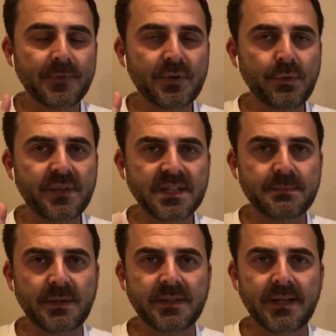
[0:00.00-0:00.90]
Two things
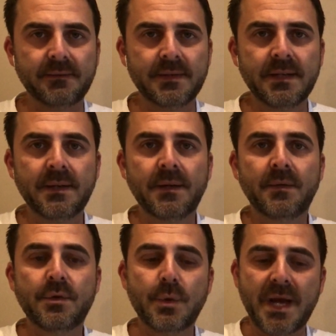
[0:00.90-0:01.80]
about that.
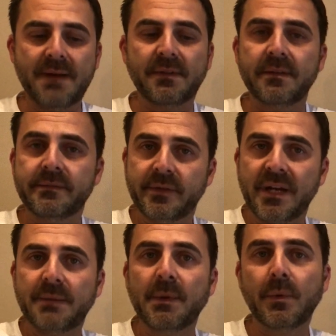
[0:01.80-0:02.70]
You have to
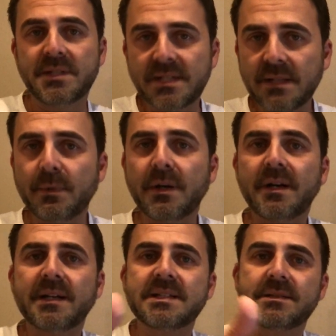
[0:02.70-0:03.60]
document what's in the
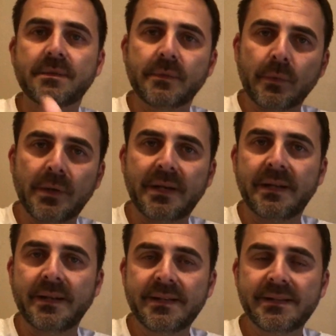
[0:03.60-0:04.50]
box, what it
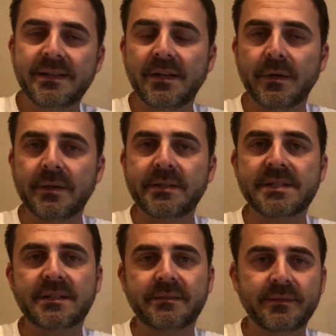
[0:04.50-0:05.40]
is, you know,
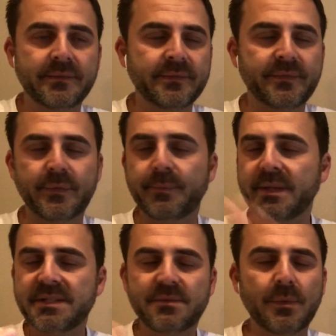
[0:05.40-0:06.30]
it's for
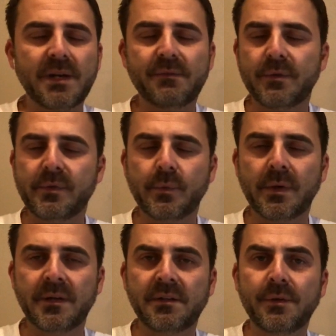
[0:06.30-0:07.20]
business, whatever you
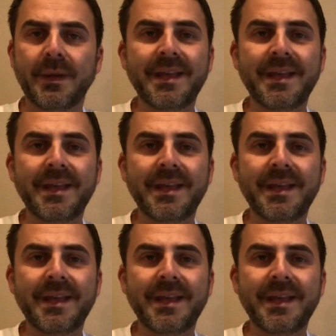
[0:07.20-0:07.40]
want it to do.